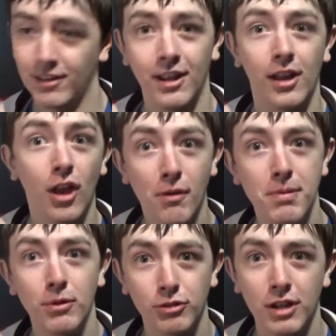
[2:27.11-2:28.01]
Like, a lot of
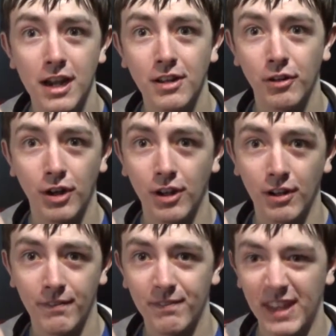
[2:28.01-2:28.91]
people saying they're gonna
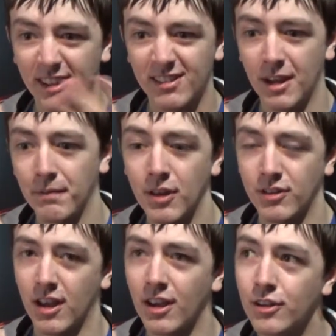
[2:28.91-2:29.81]
accept as
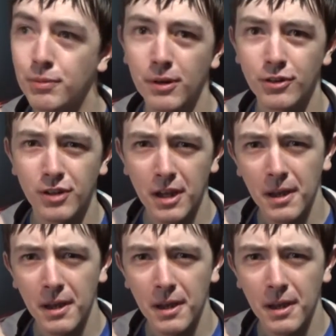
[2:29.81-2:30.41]
it is, because